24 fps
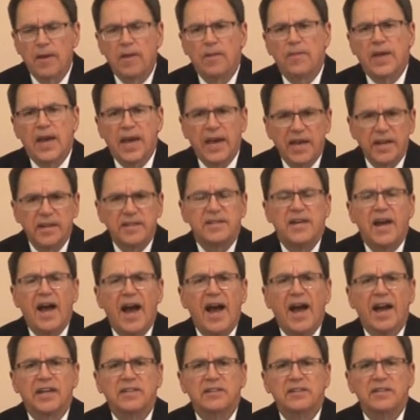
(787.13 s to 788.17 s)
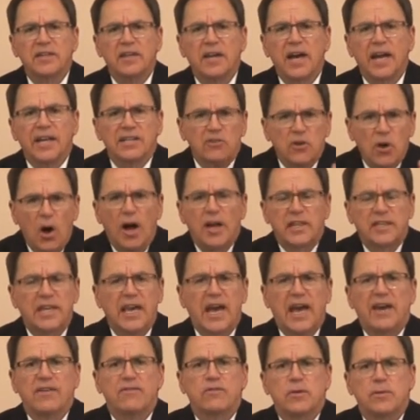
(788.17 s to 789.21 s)
They attacked and God
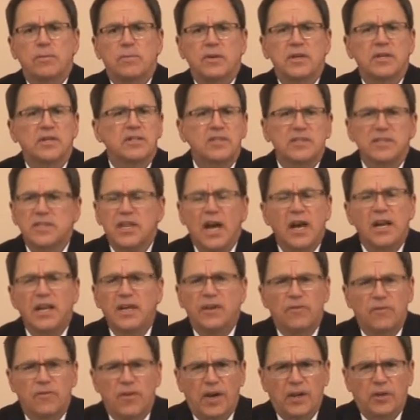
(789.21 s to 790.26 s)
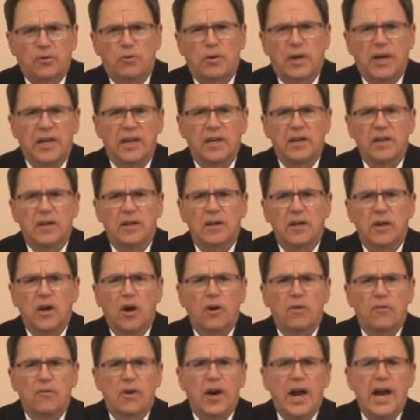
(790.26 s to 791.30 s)
gave them a stunning victory
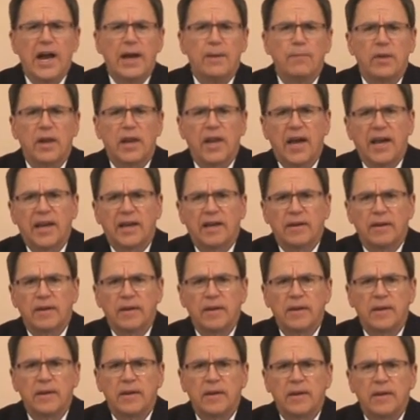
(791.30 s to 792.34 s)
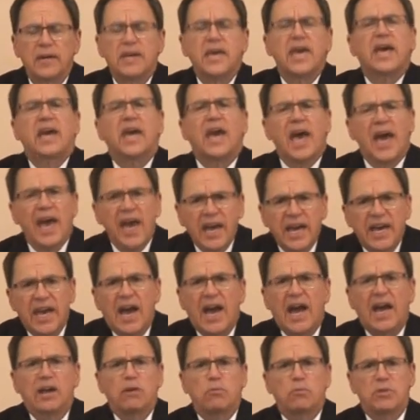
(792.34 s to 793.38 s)
over Amalek. King
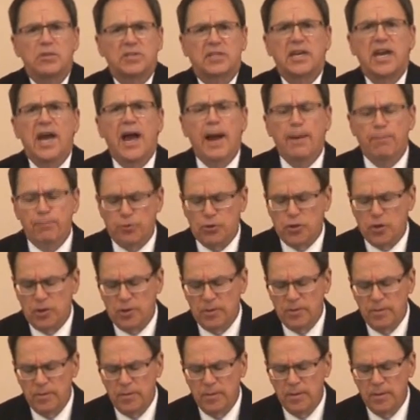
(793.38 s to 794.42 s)
Agag was captured.